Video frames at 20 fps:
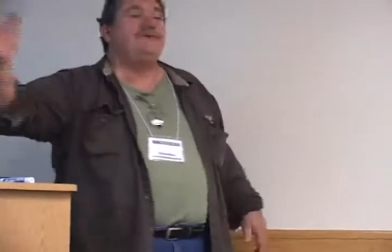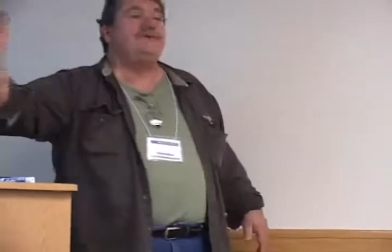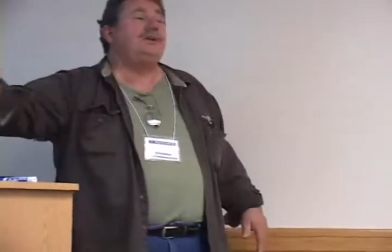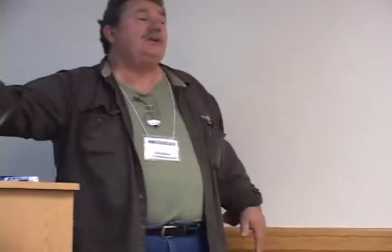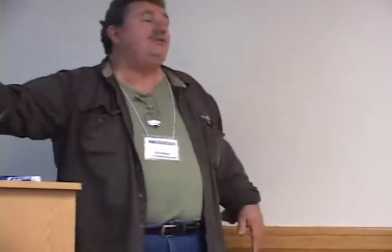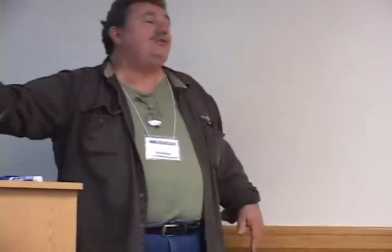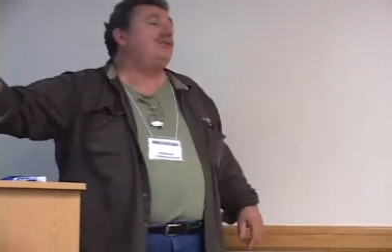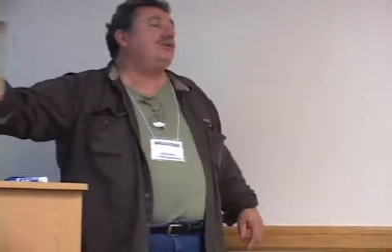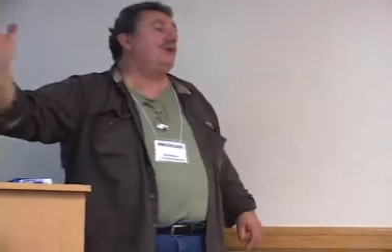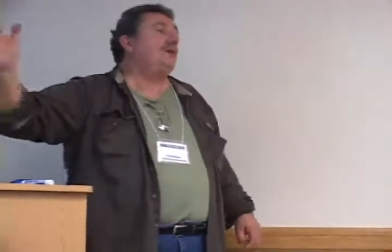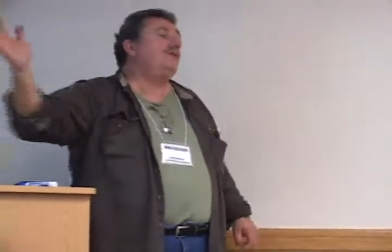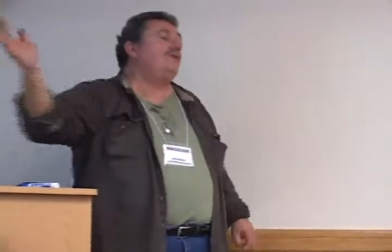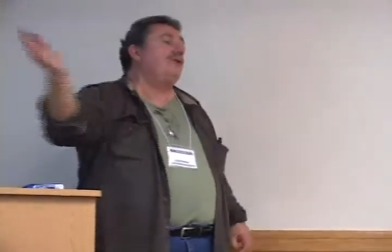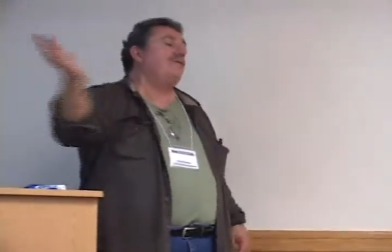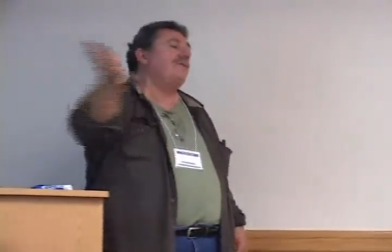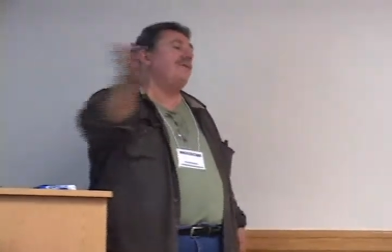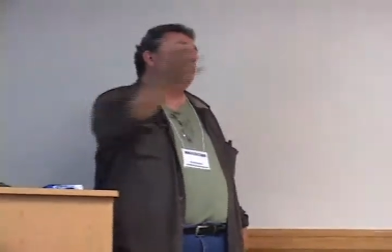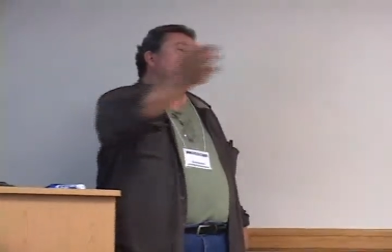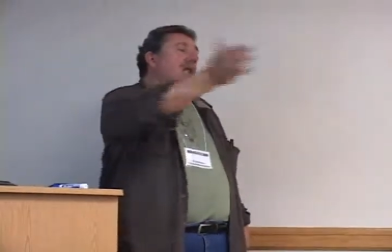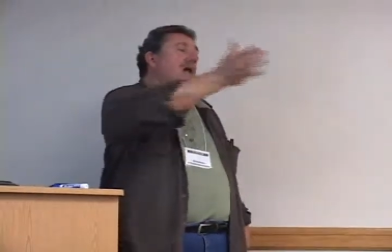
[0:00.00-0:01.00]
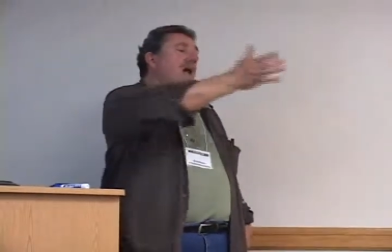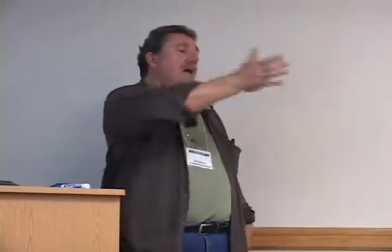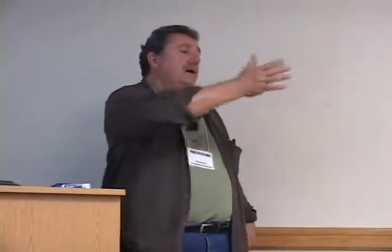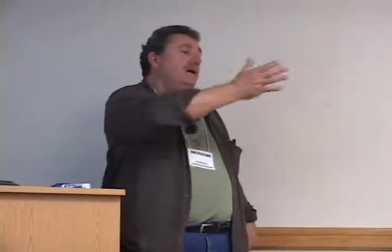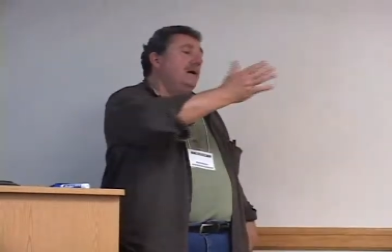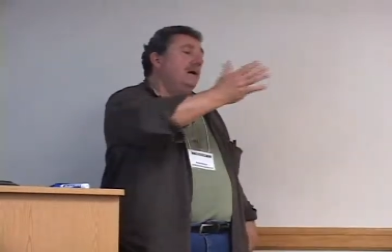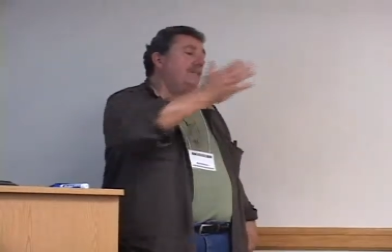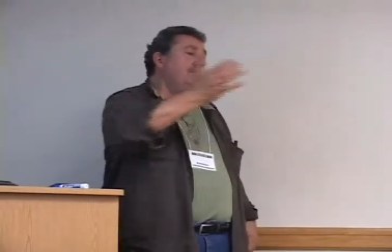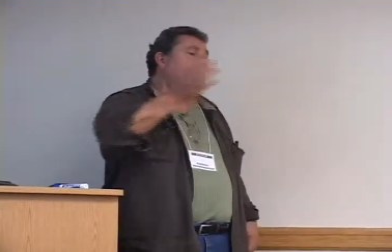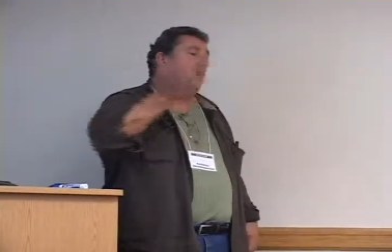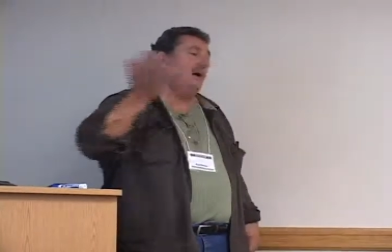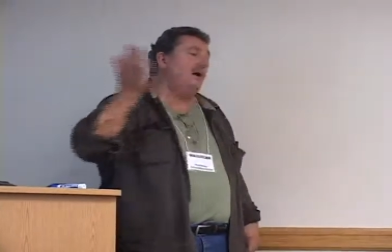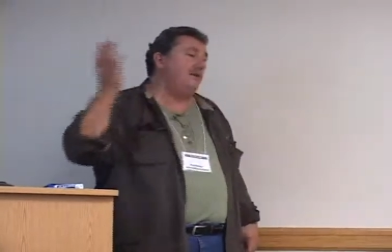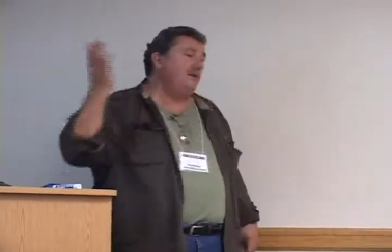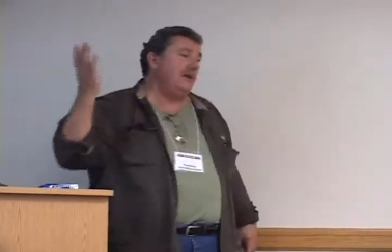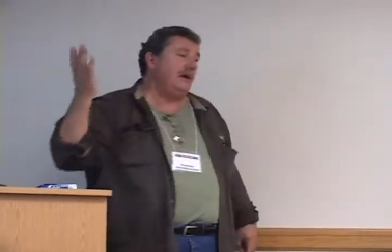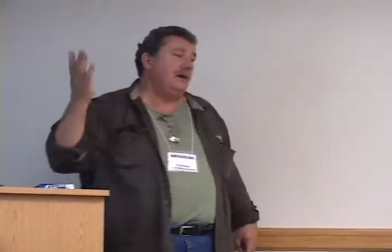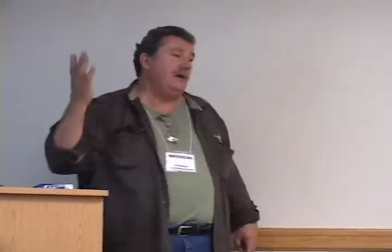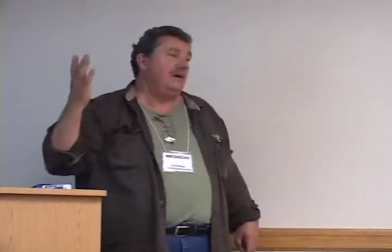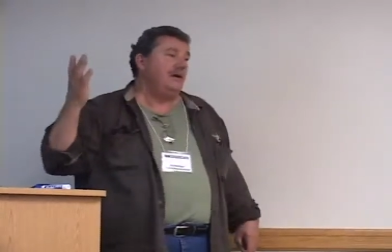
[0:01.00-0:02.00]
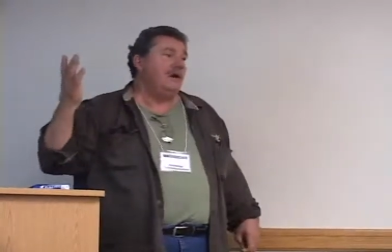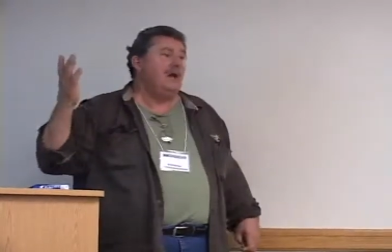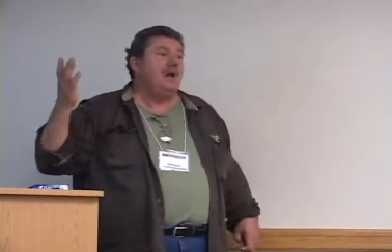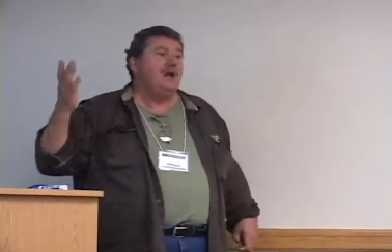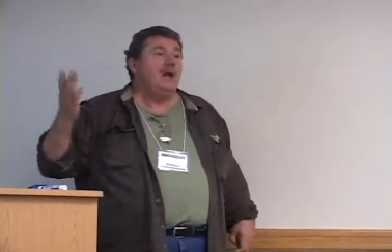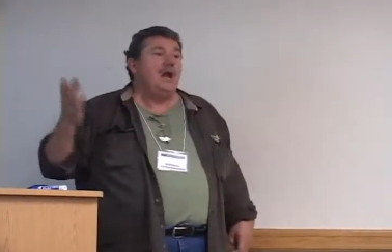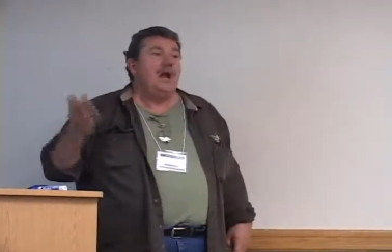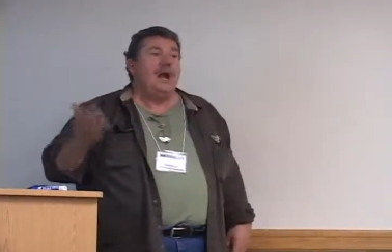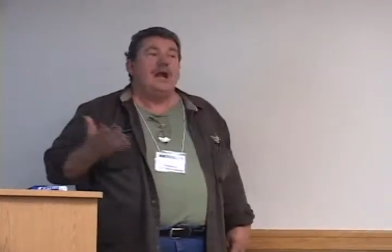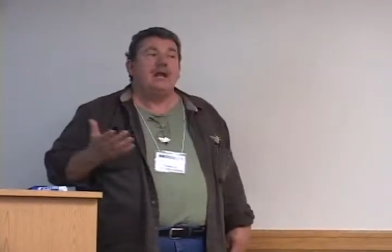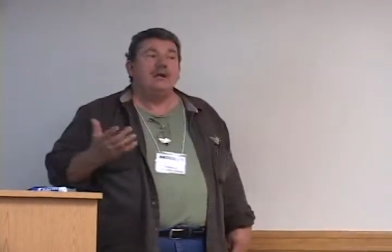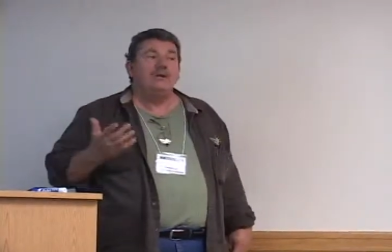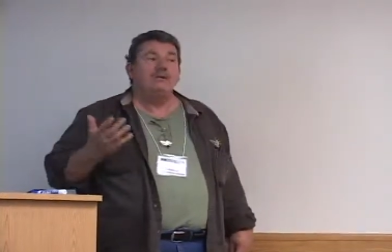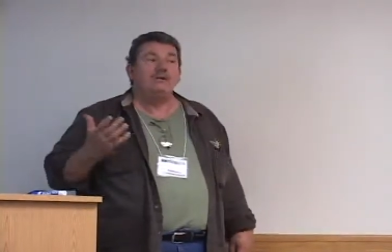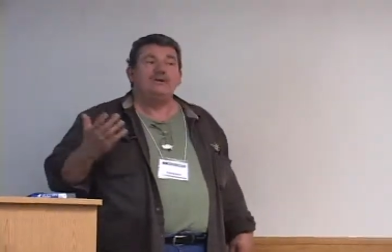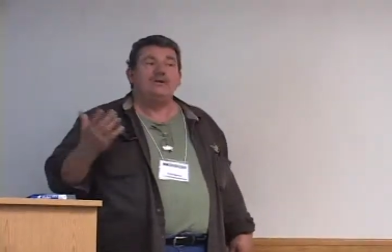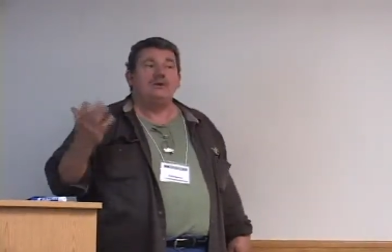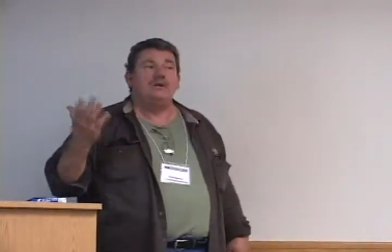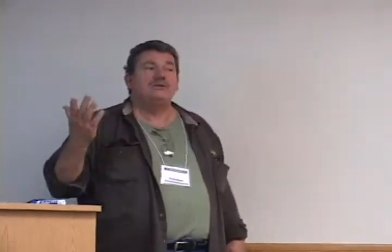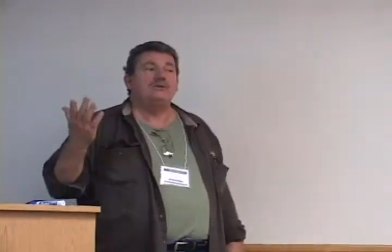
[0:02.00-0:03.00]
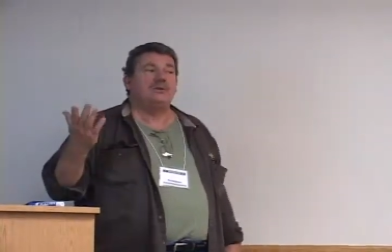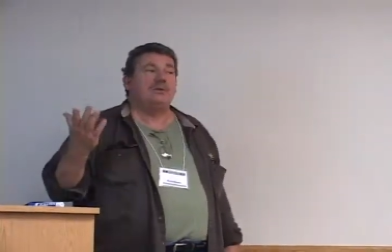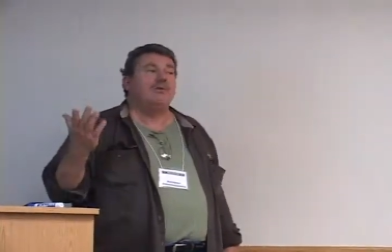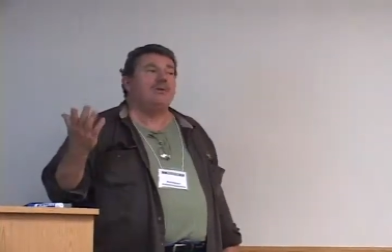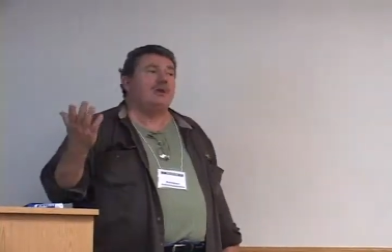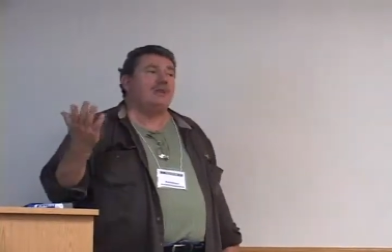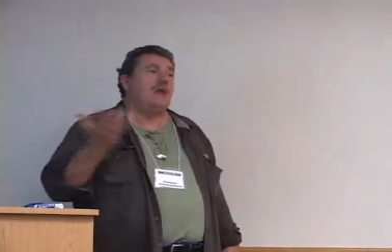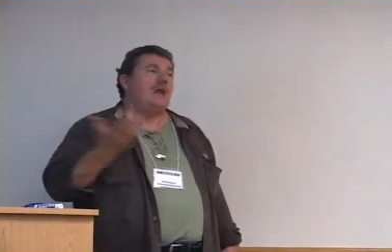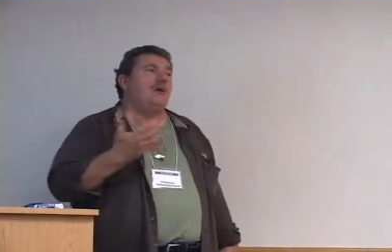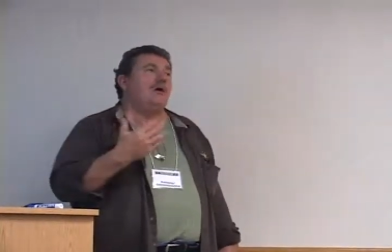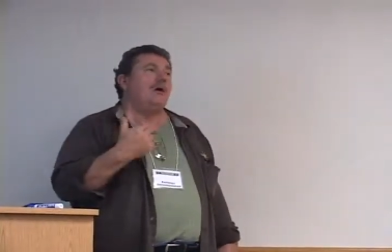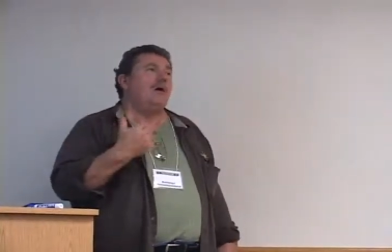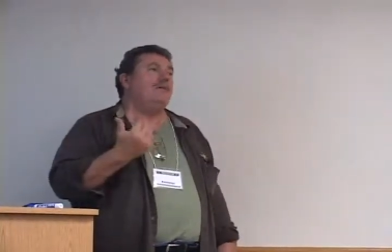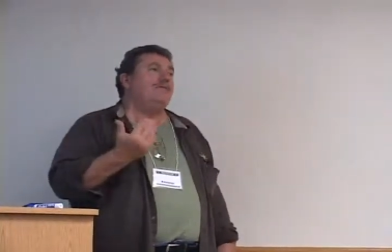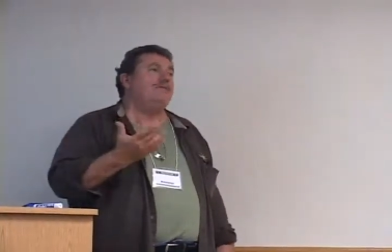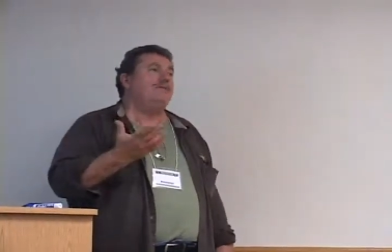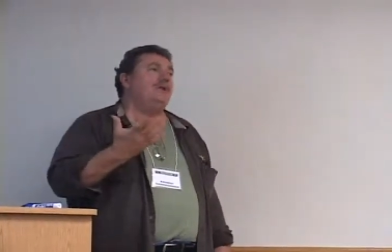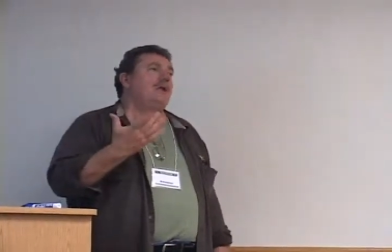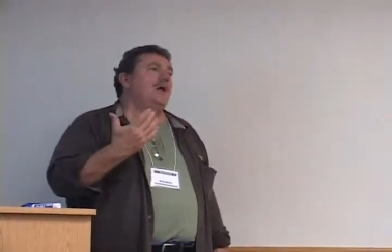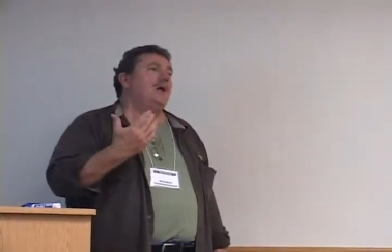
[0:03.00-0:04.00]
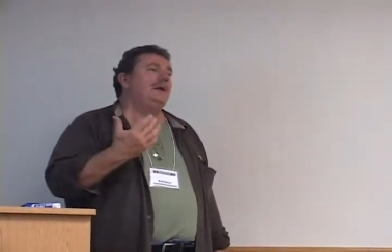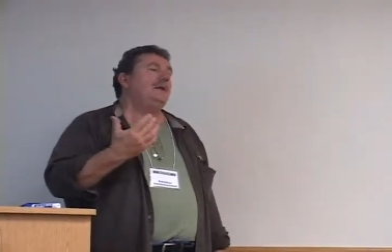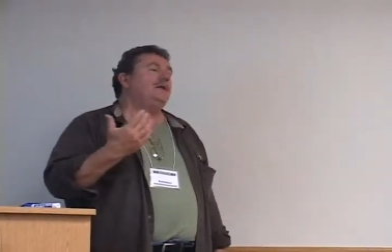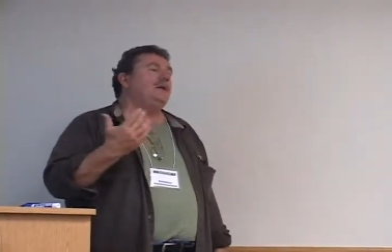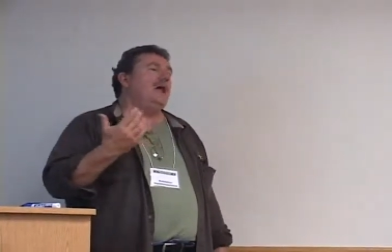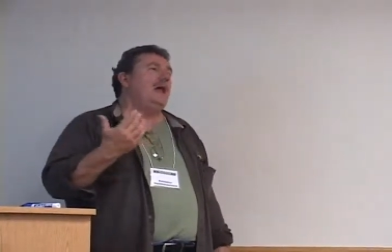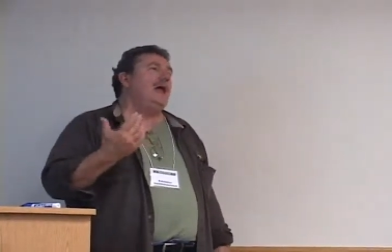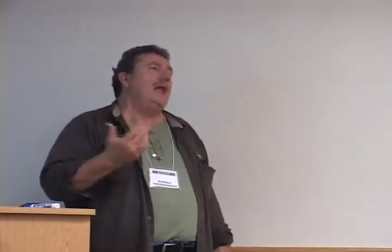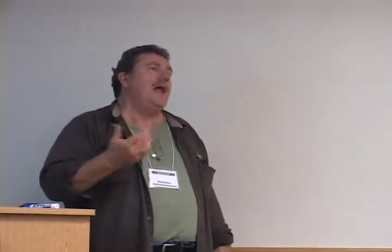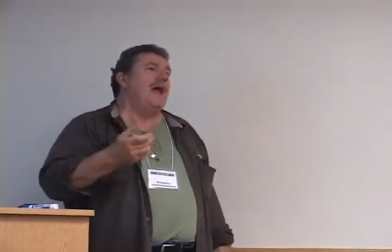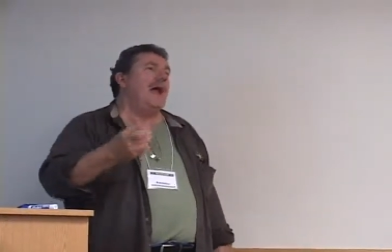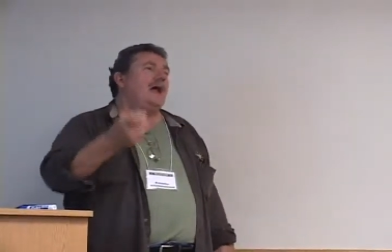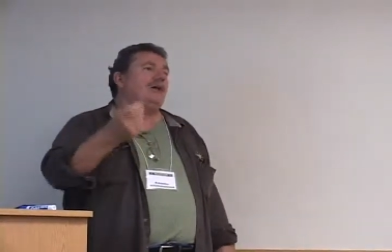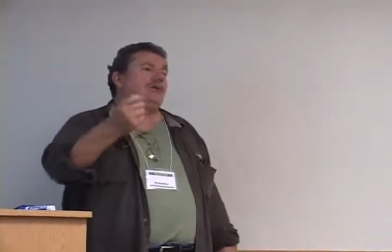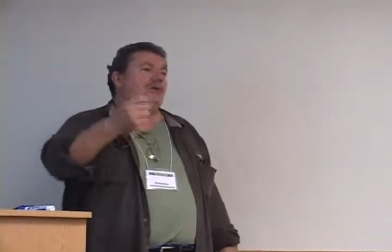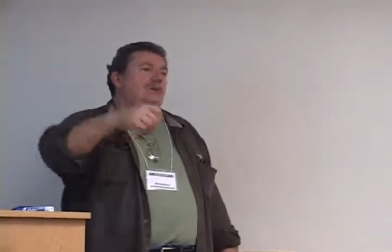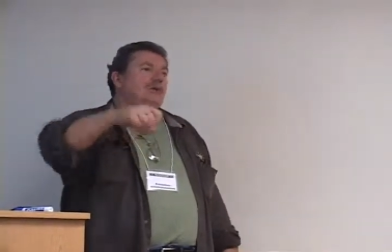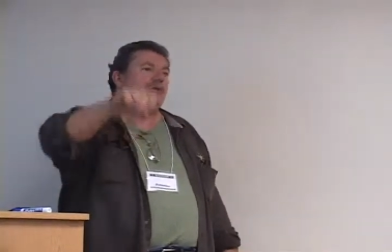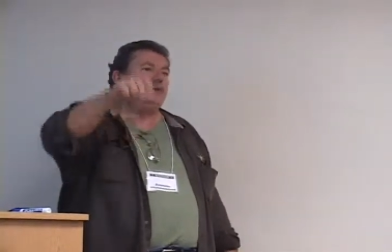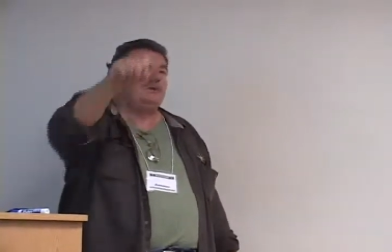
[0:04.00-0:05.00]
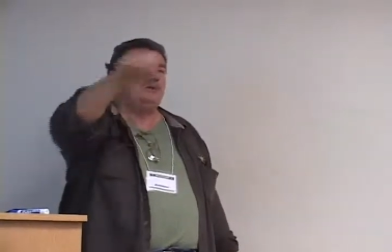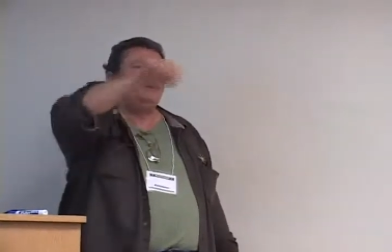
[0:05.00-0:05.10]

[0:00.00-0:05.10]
56 of them lined up down there. And he was using what they call flooded lead acid,